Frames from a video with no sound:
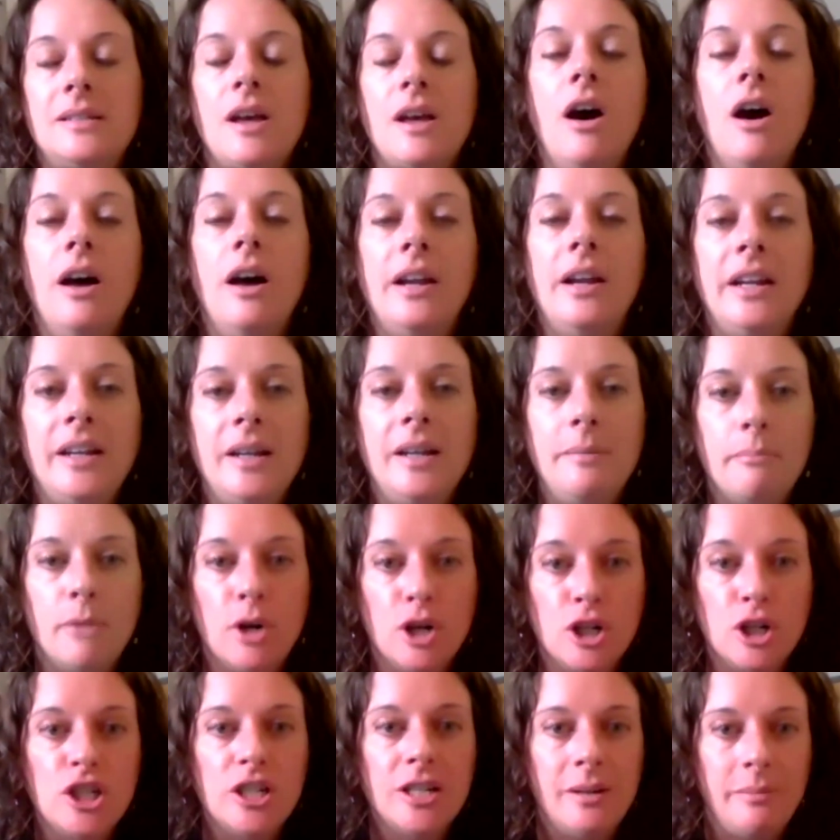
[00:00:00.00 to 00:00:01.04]
on an
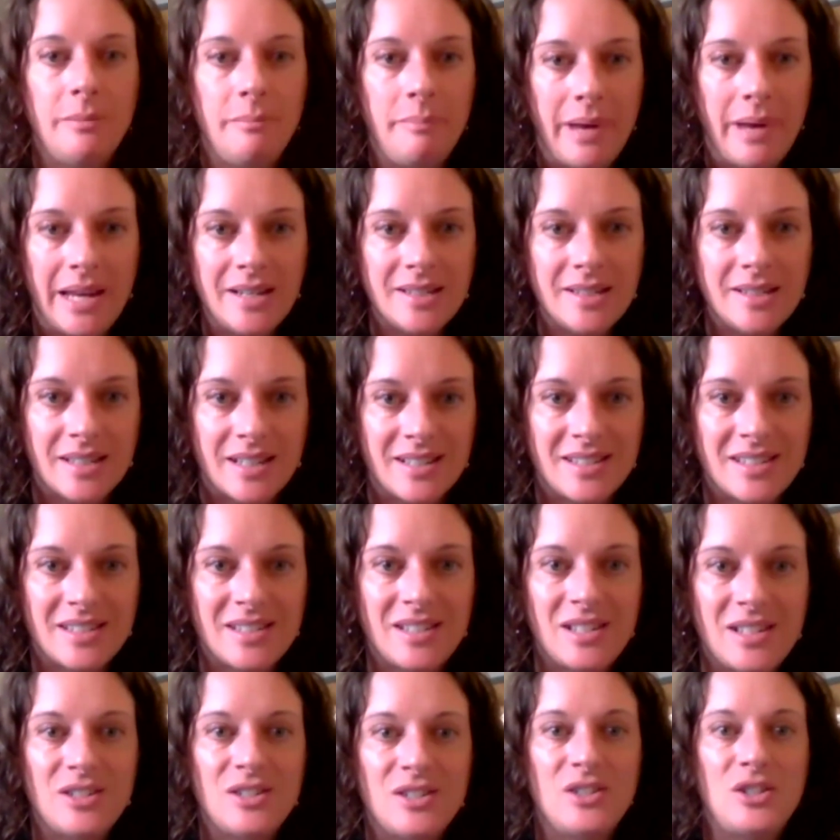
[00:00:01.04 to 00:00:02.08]
emergent
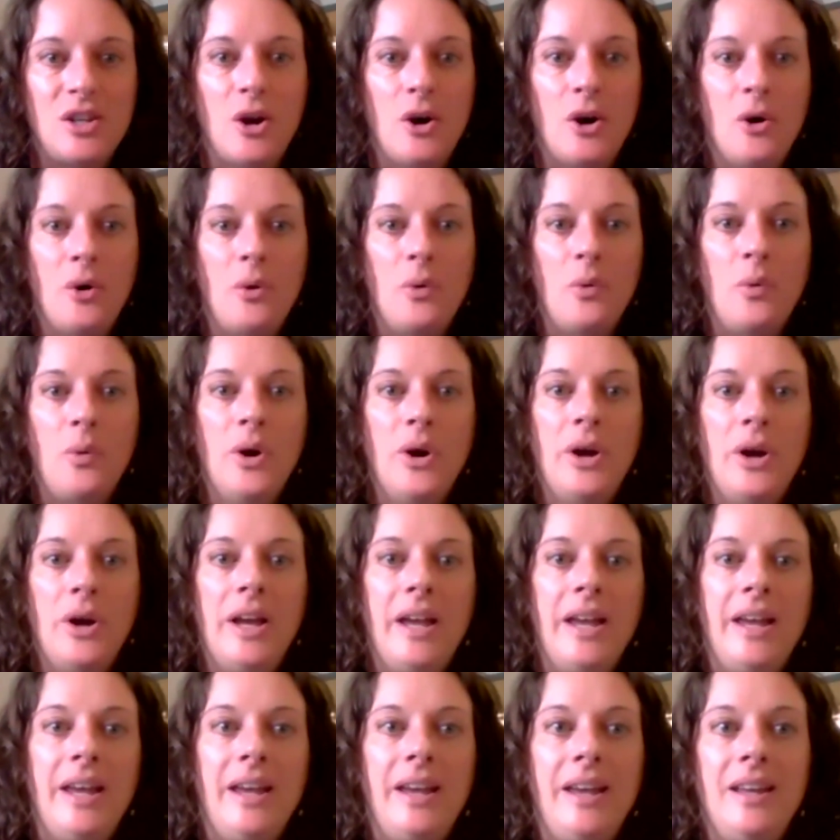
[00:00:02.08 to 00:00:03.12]
basis. So
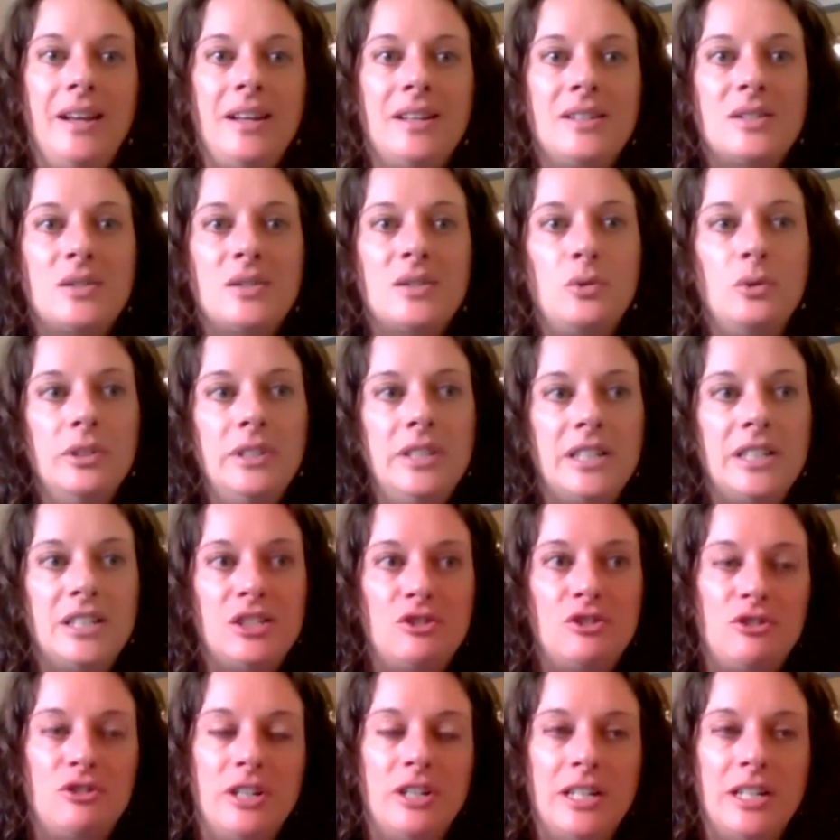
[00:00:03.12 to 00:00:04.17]
in a school
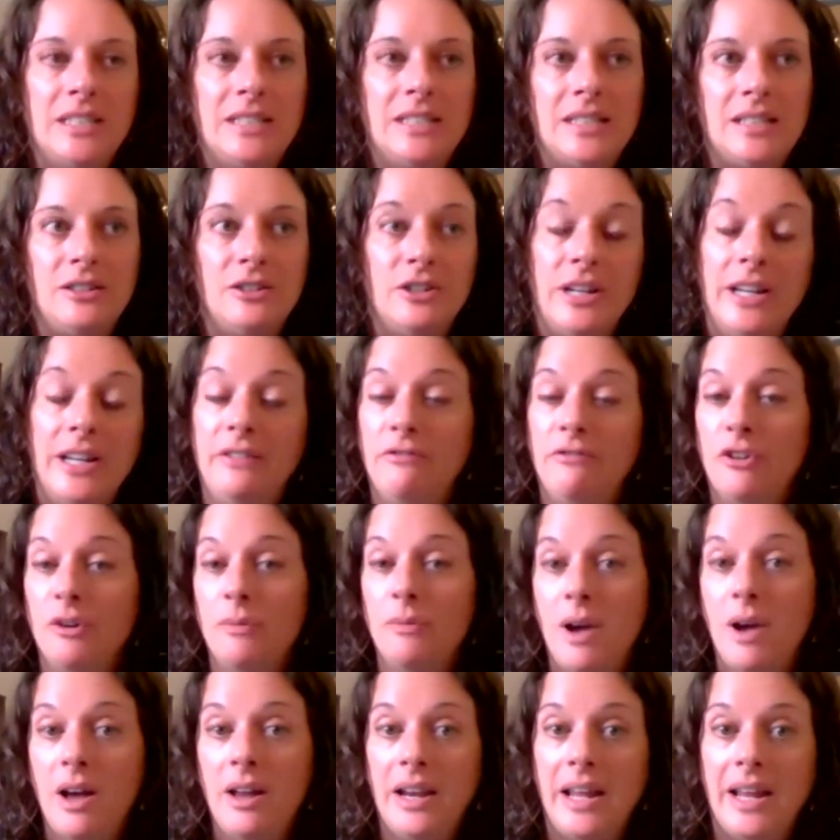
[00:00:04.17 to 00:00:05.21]
district, or in
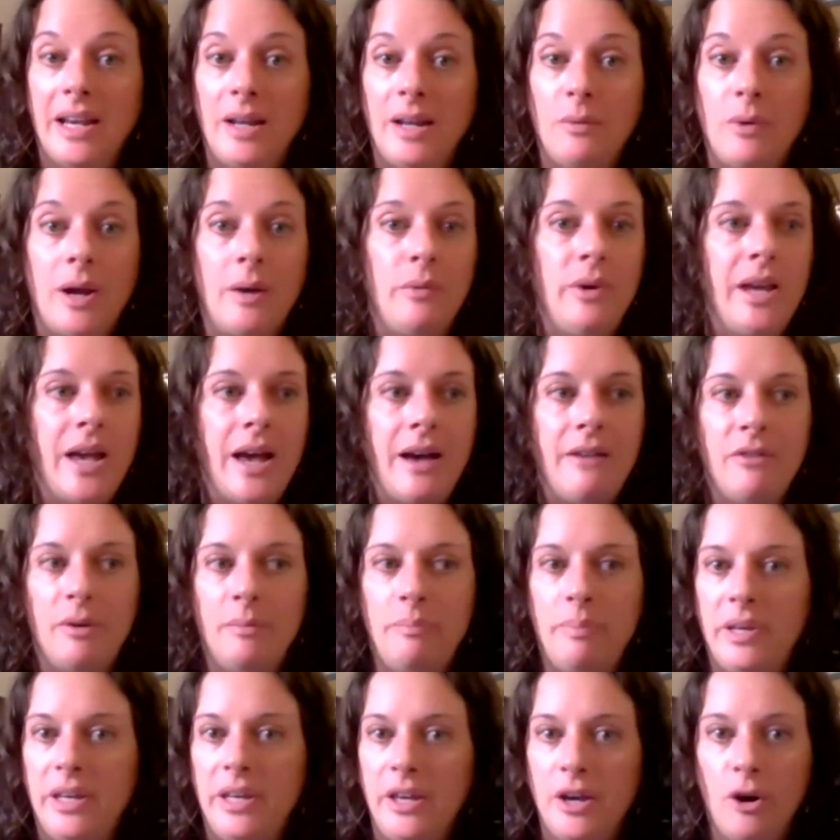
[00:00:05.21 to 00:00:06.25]
Vermont anyway, we have a
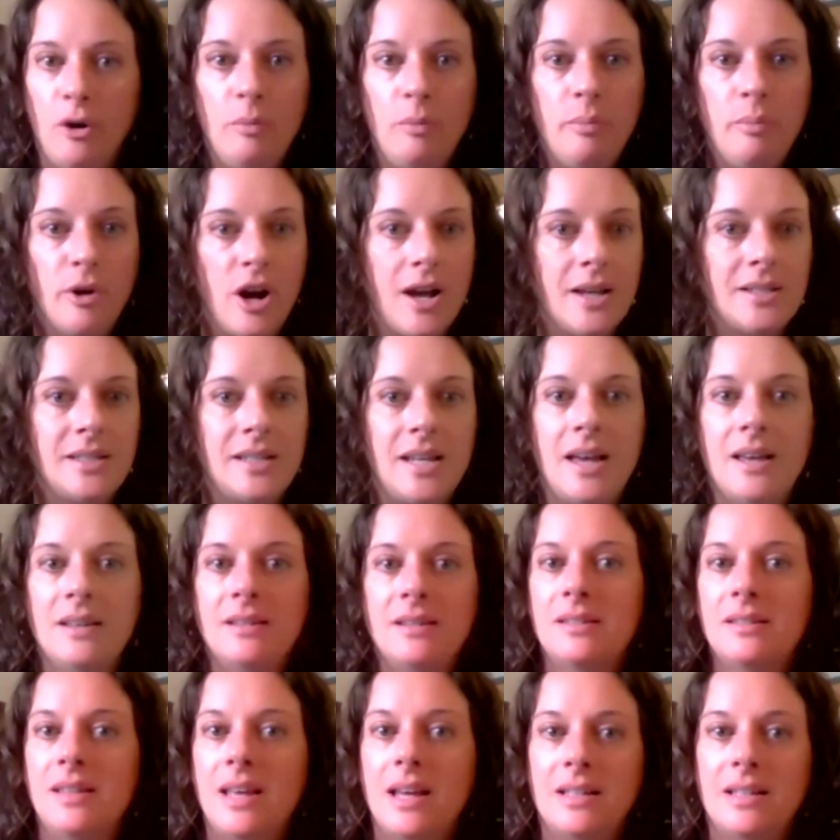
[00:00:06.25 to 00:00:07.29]
PO
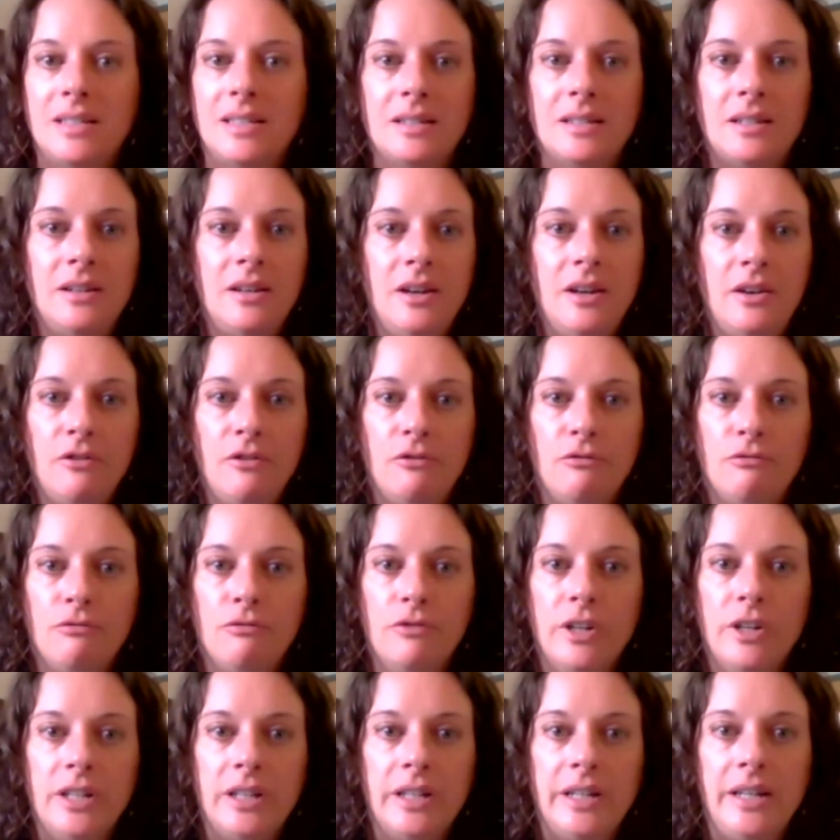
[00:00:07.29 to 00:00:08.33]
process that's
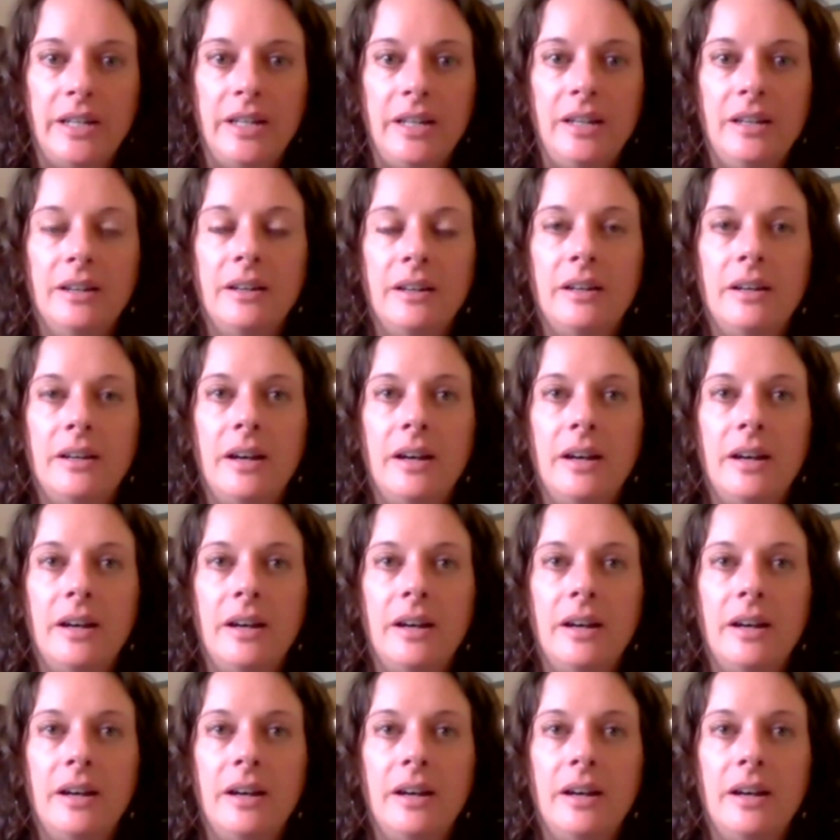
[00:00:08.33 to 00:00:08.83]
really